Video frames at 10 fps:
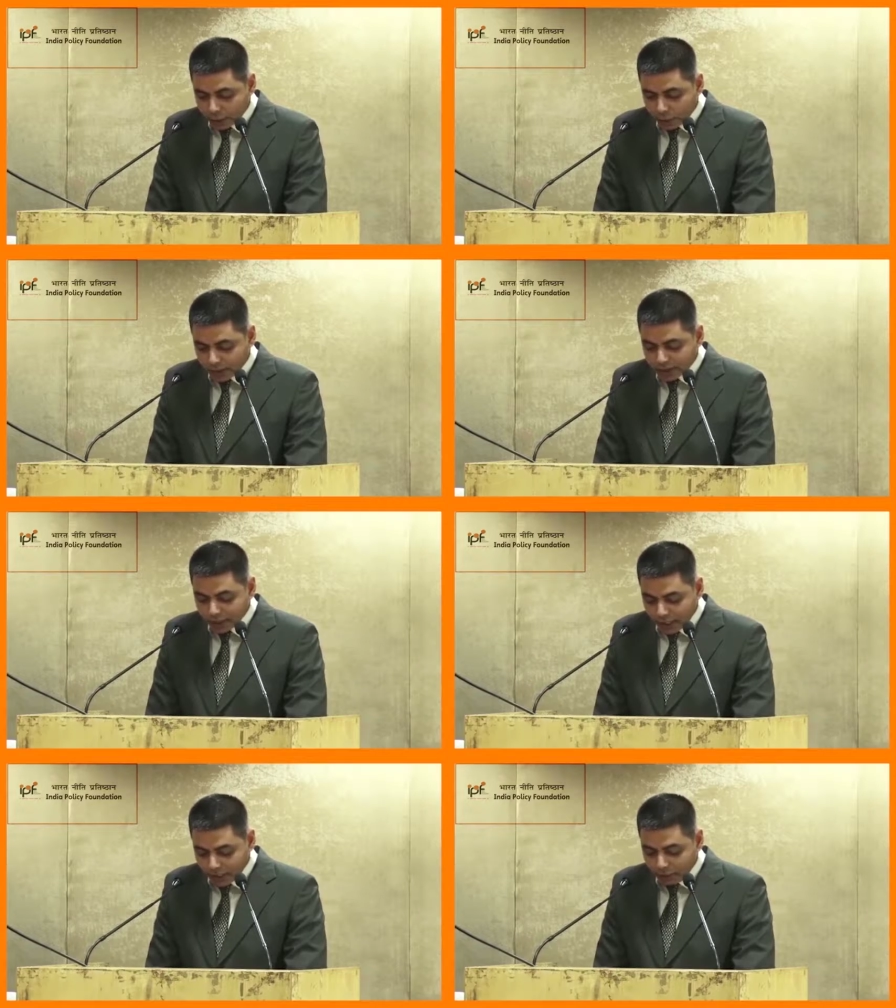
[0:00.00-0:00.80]

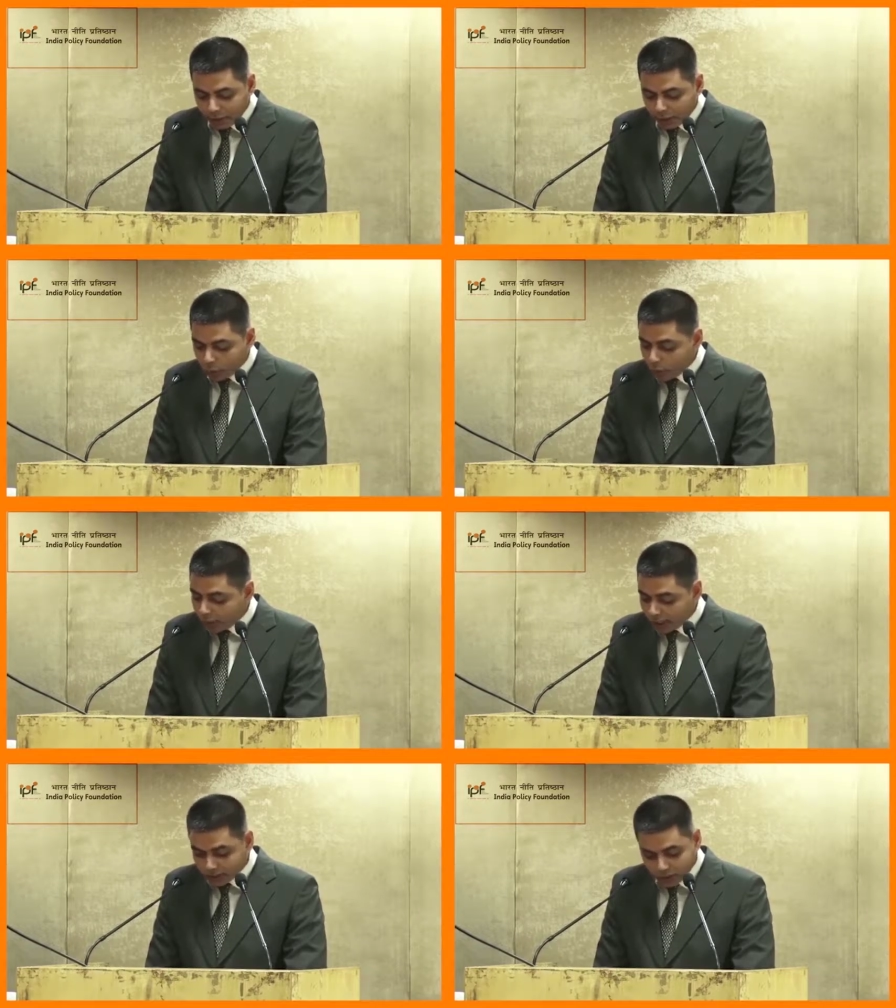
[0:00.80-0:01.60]
towards anyone
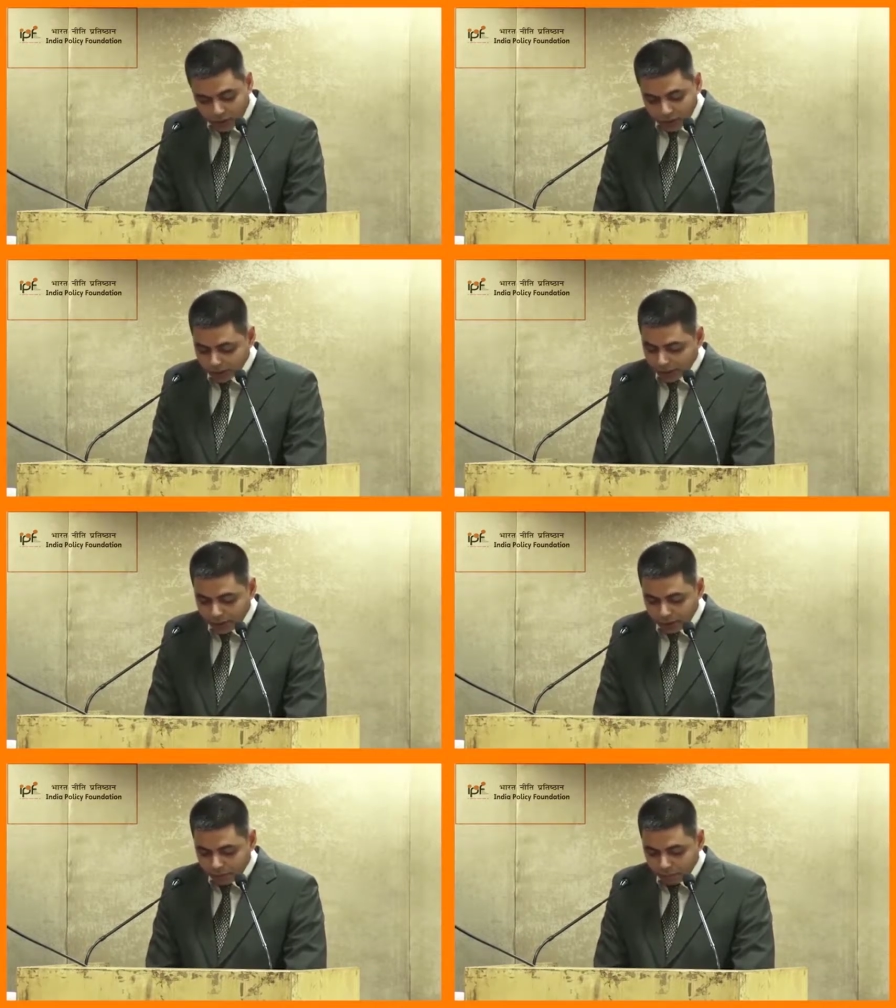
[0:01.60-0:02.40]
who does not
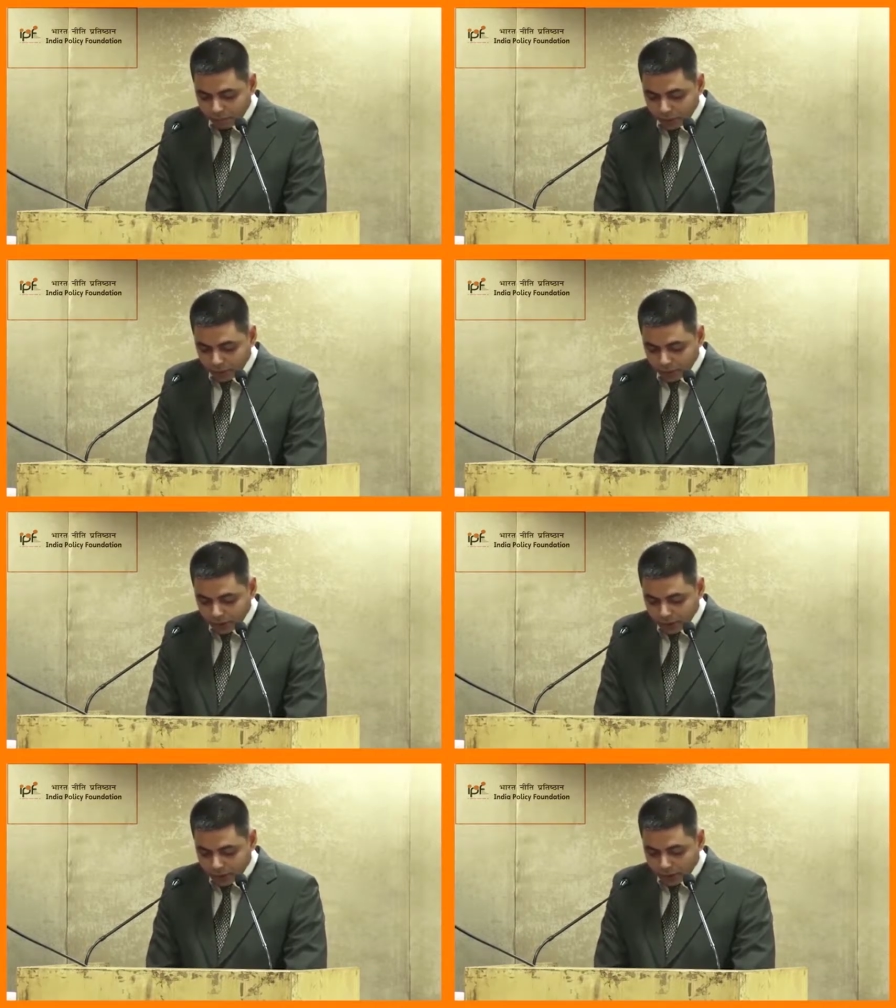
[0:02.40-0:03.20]
share their
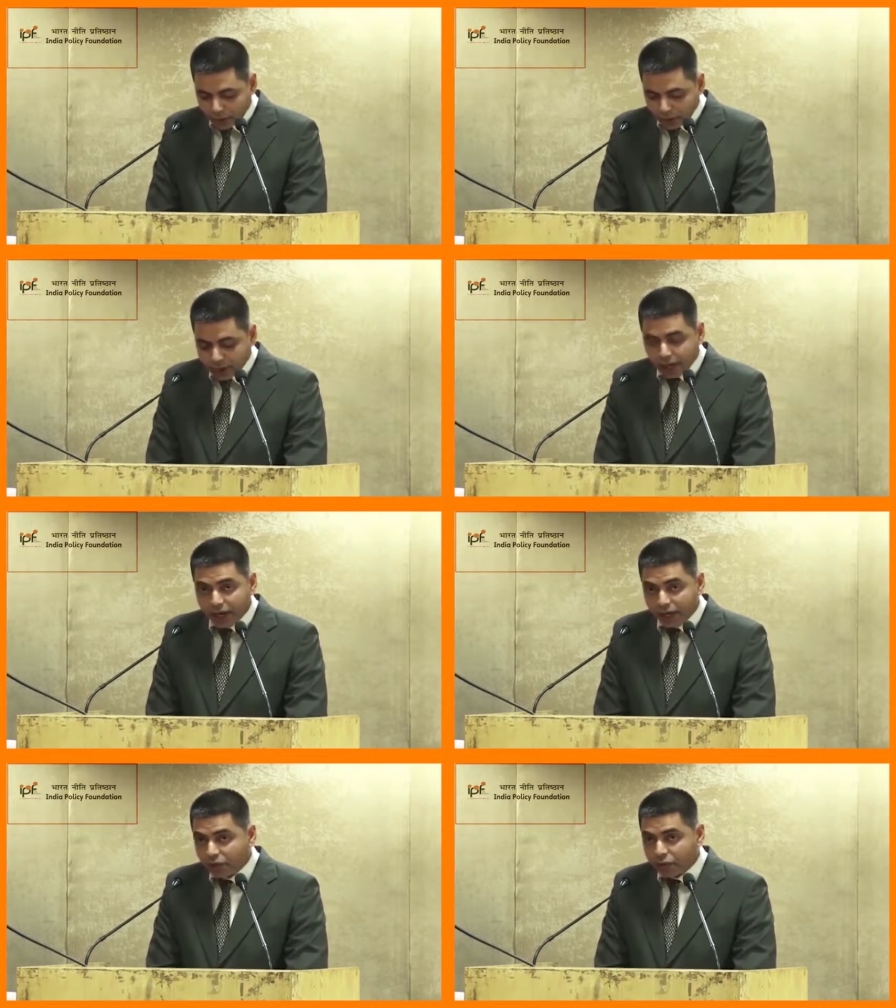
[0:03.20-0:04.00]
views on the
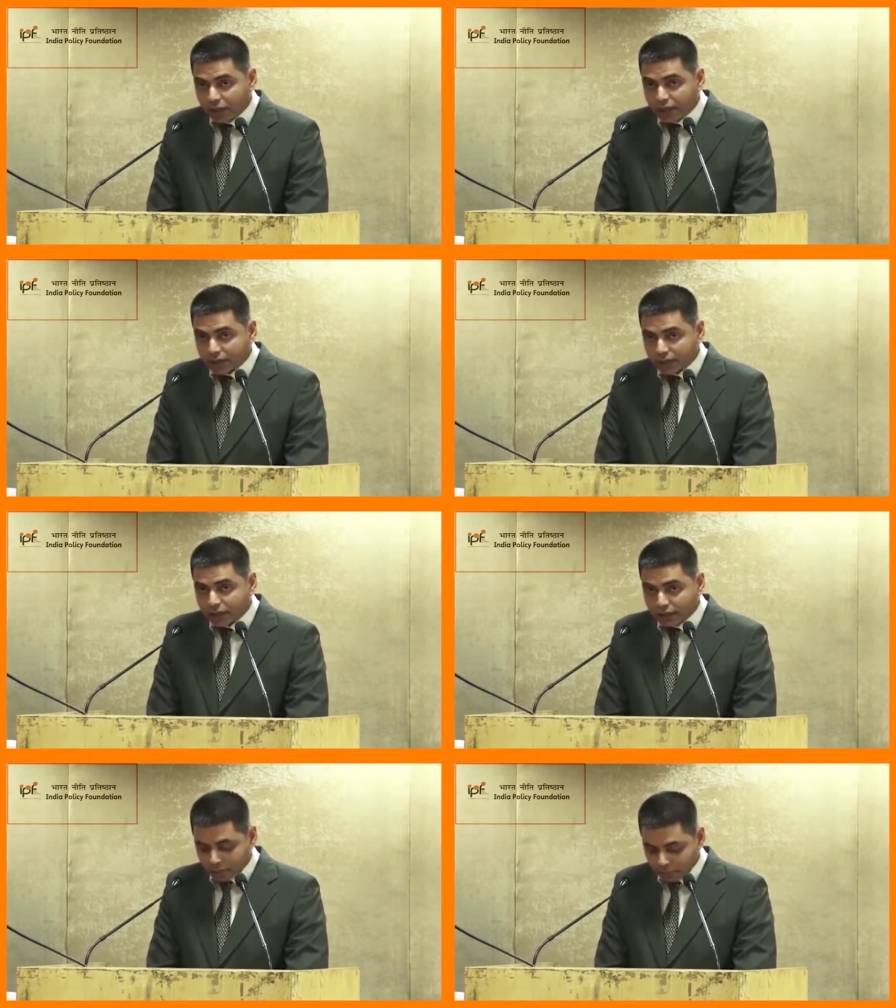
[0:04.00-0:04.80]
idea of
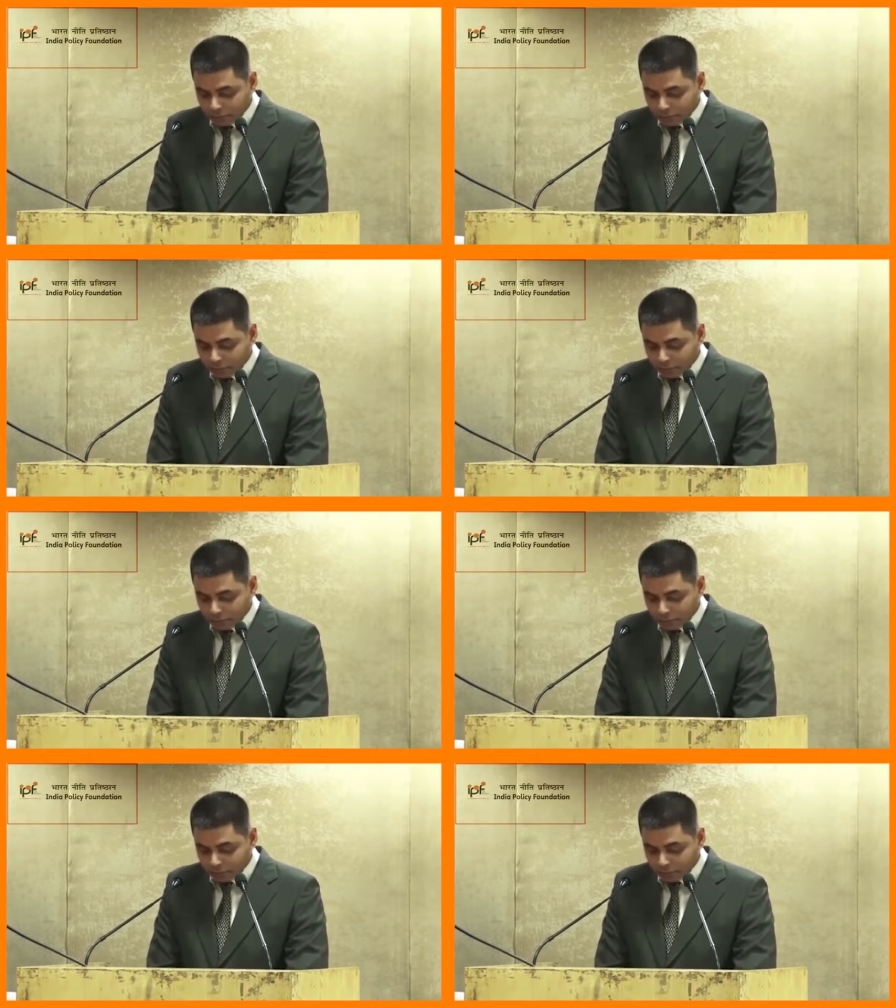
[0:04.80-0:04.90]
Pakistan?